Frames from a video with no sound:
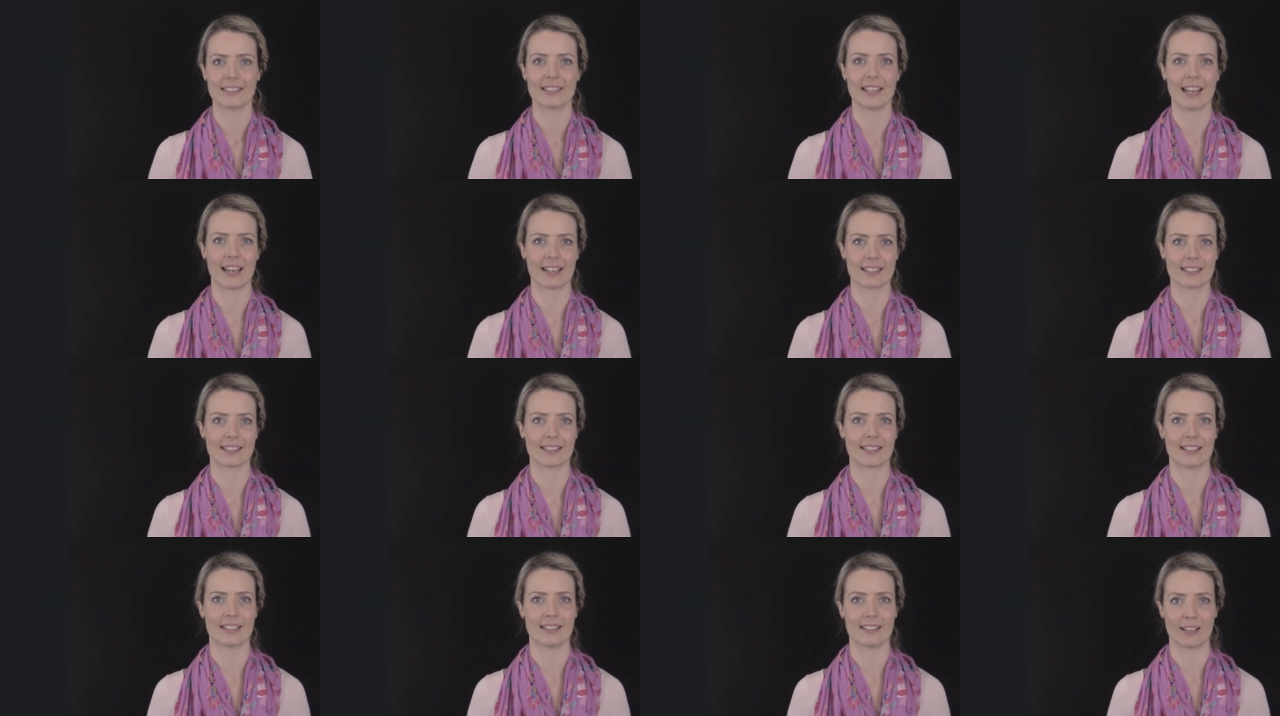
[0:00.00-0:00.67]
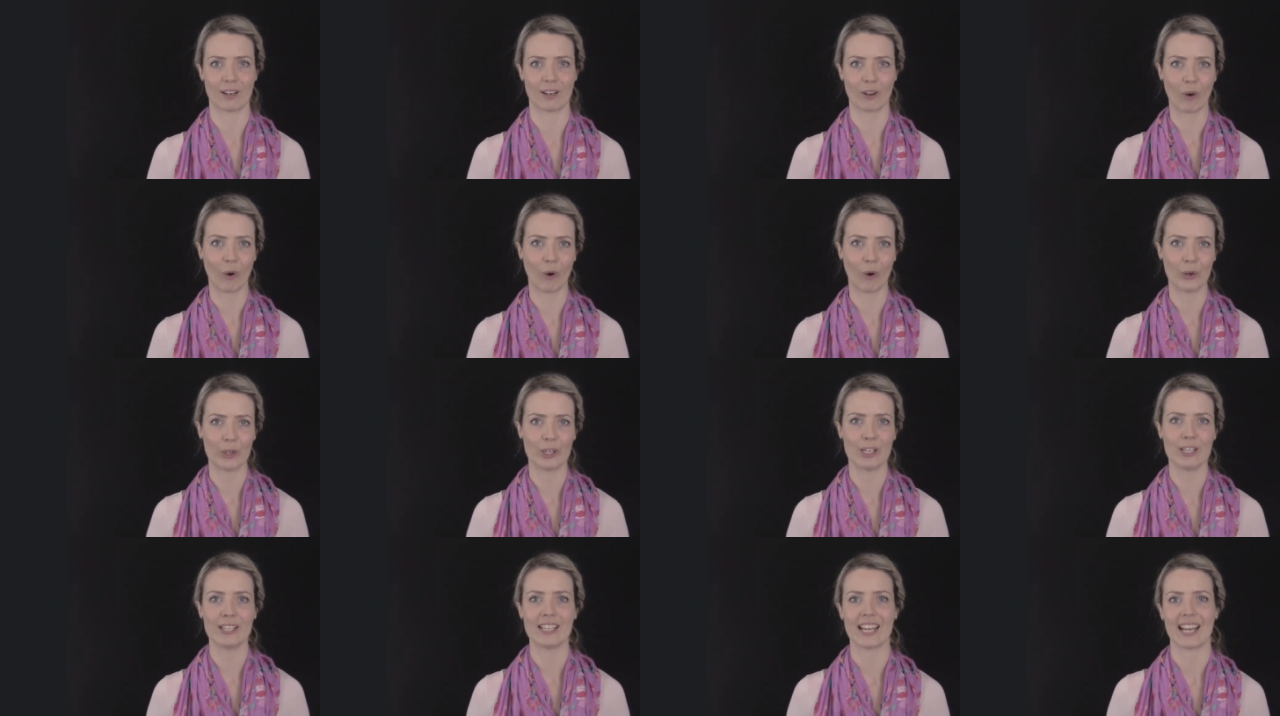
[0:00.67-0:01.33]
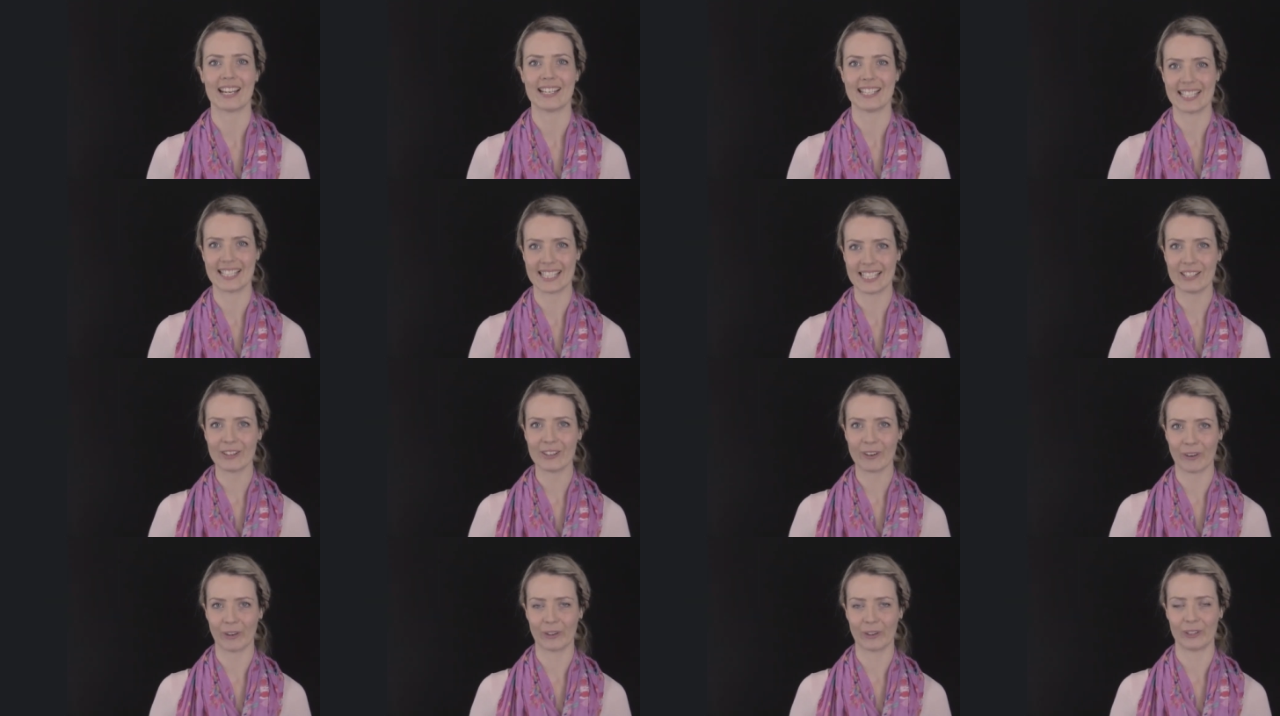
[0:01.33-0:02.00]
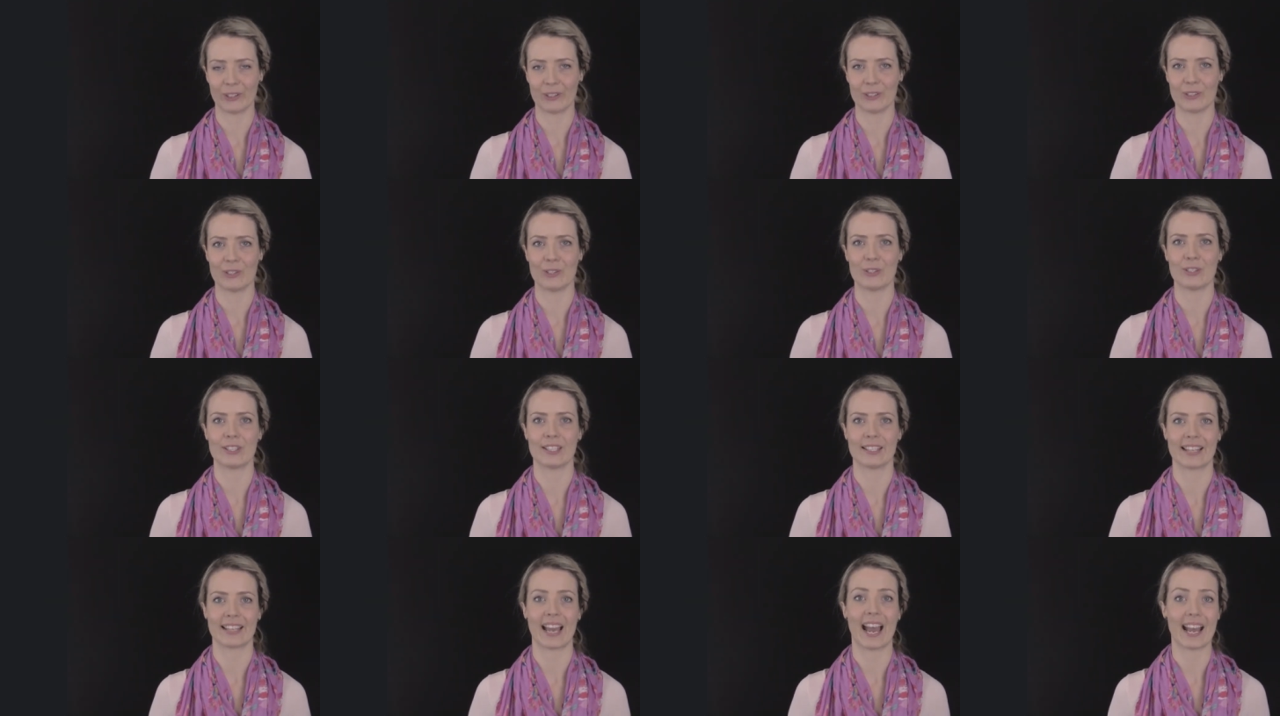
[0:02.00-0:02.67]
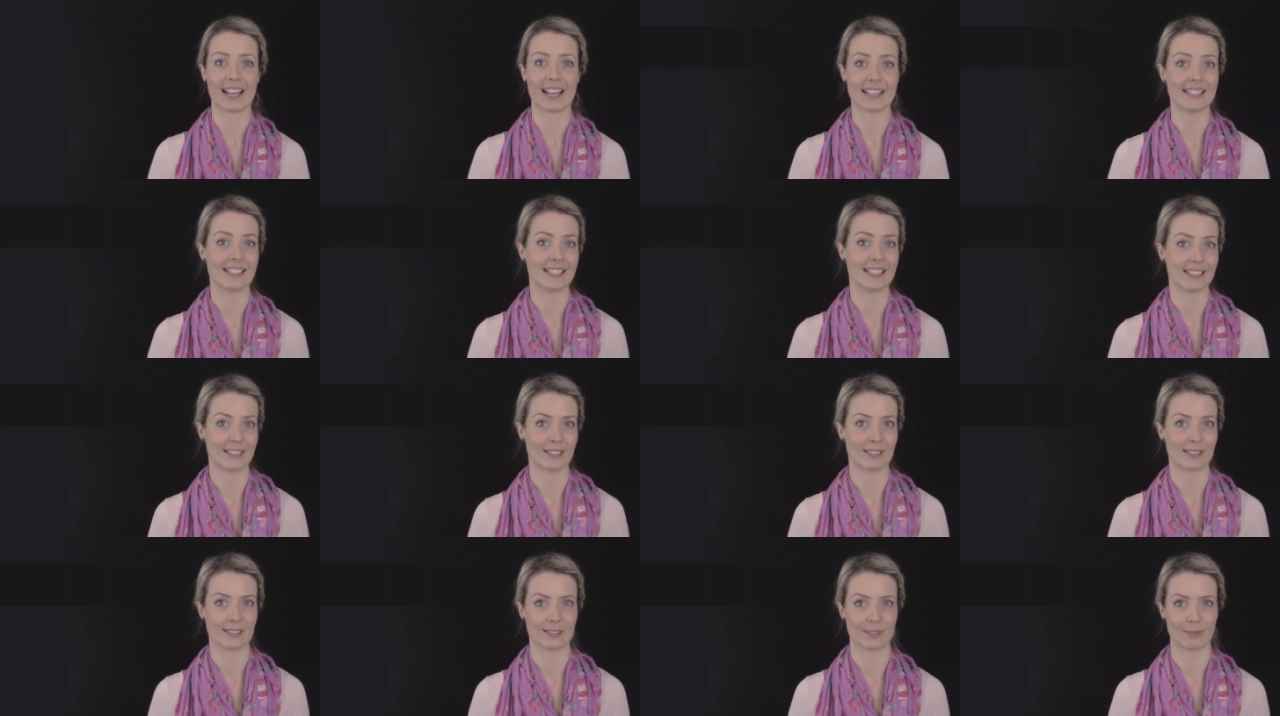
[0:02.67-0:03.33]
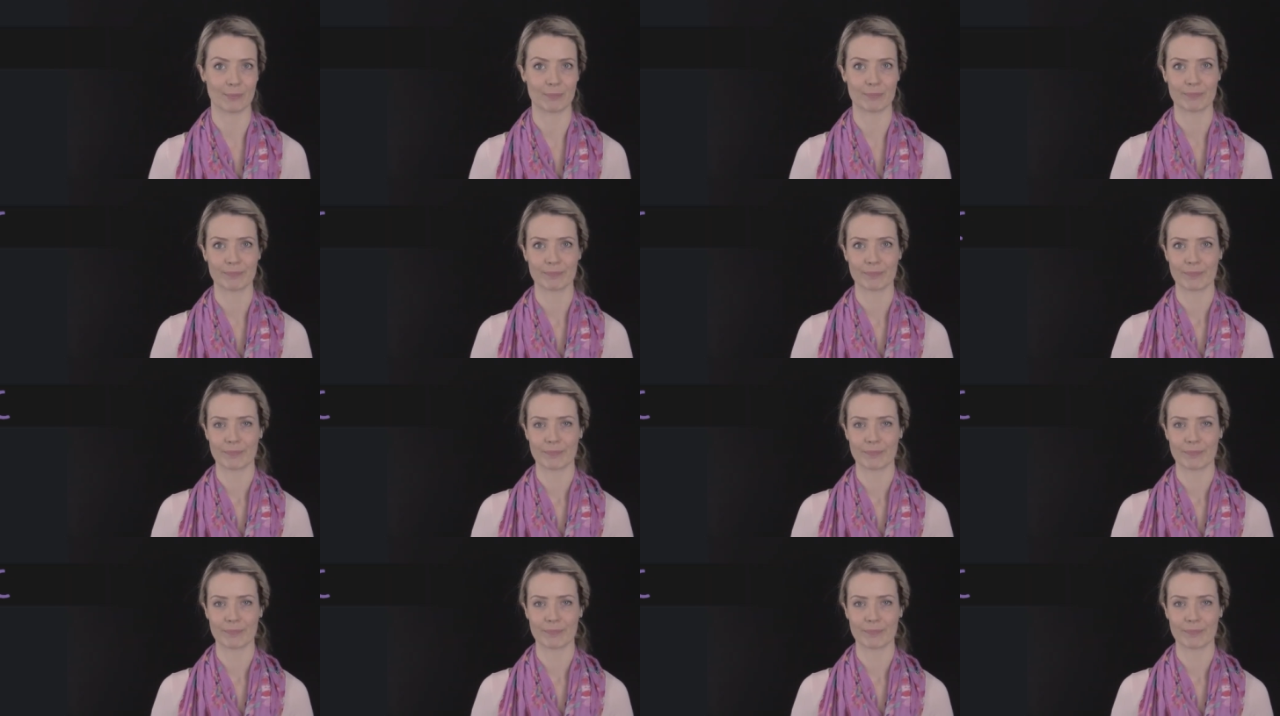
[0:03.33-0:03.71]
Text is encoded and decoded using the ASCII system.